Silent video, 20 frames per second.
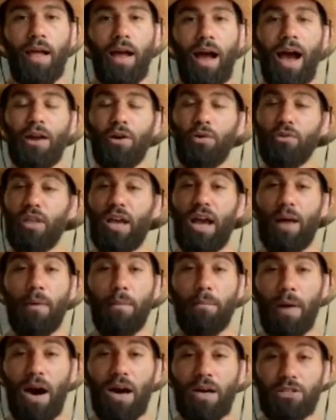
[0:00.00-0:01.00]
I don't think I'm a
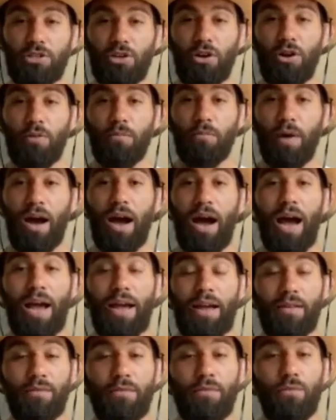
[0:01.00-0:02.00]
boxer, but
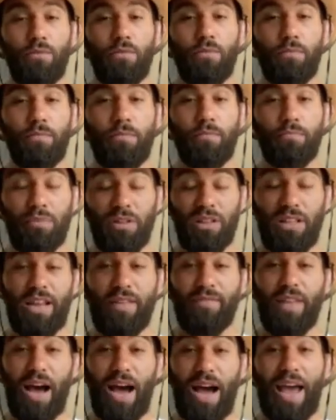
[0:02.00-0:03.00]
I
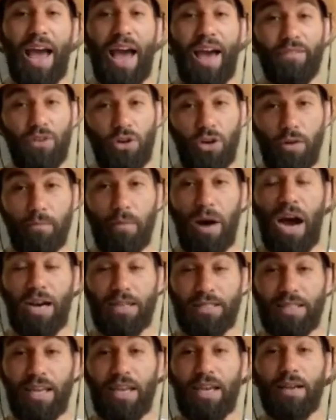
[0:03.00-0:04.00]
believe that I have good
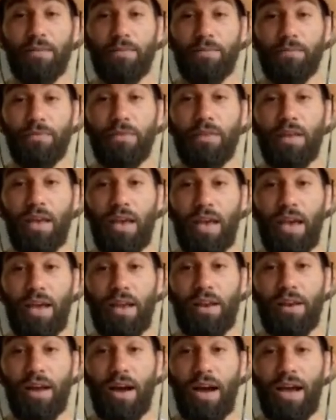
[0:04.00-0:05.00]
boxing,
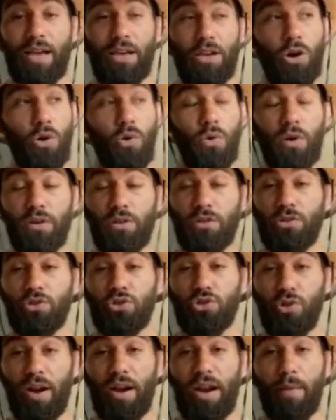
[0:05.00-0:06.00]
and I go and
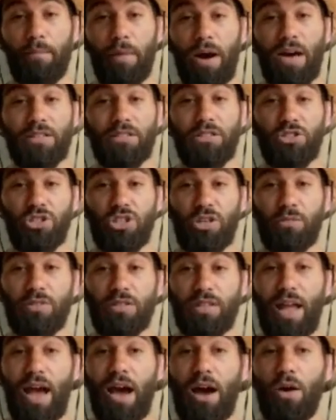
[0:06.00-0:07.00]
train at boxing gyms
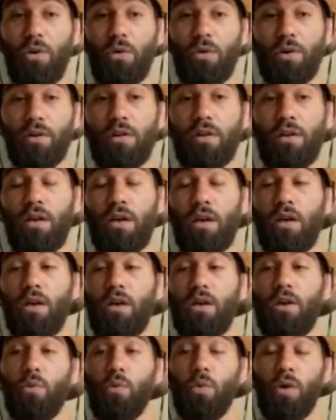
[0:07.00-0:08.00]
now and
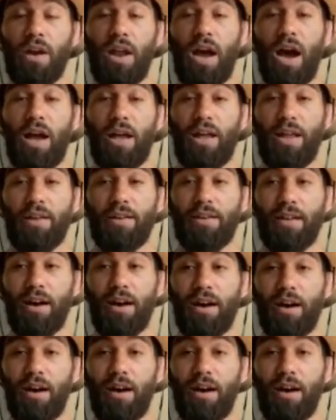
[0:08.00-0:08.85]
whatnot, and